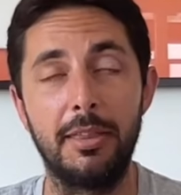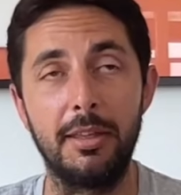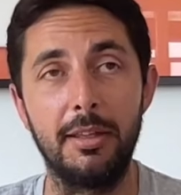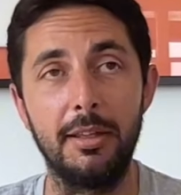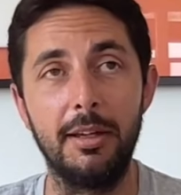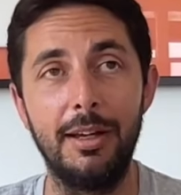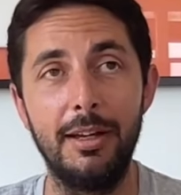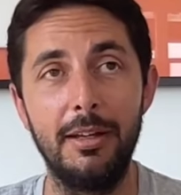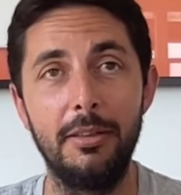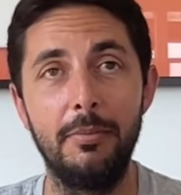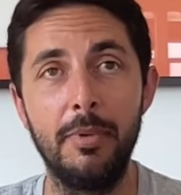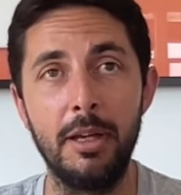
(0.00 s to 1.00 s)
I think
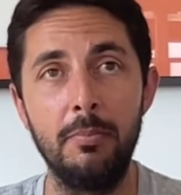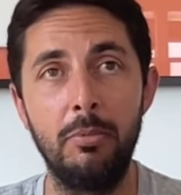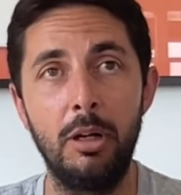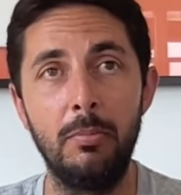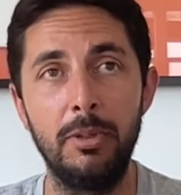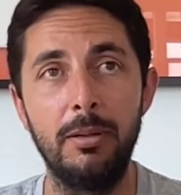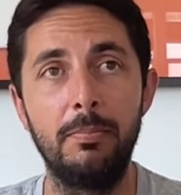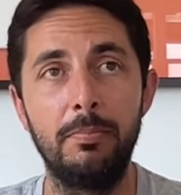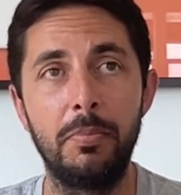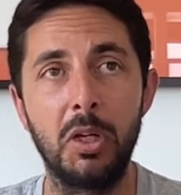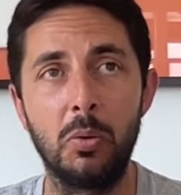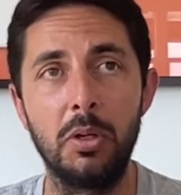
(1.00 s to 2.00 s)
the main problem that
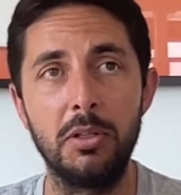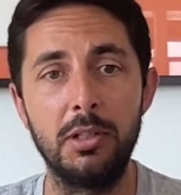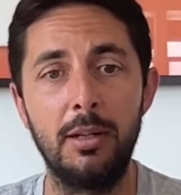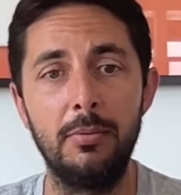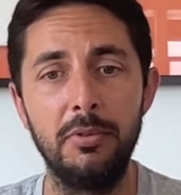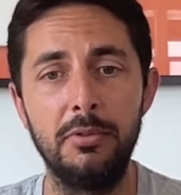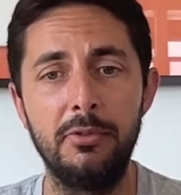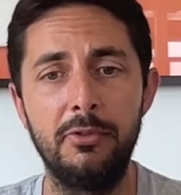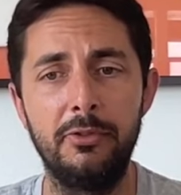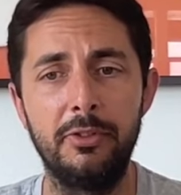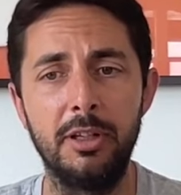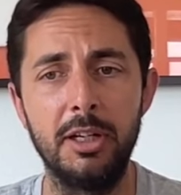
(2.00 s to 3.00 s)
Bitcoin solves
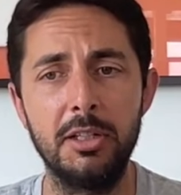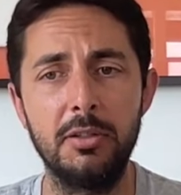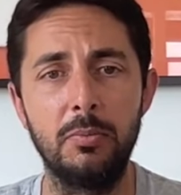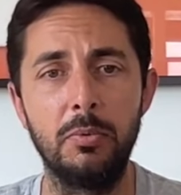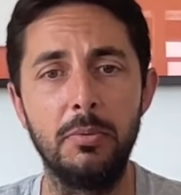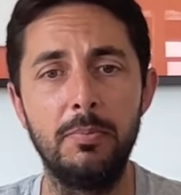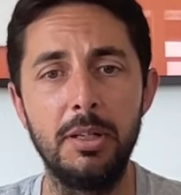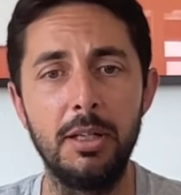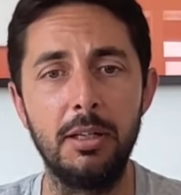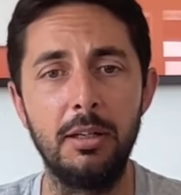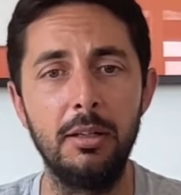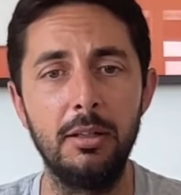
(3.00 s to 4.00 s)
for us would
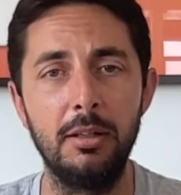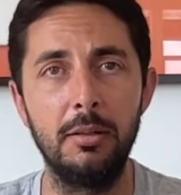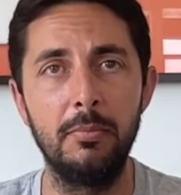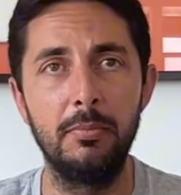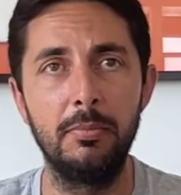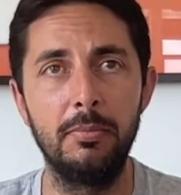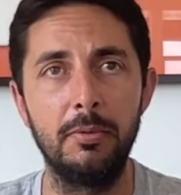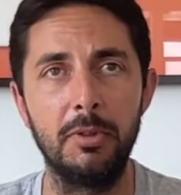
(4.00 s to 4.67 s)
be um,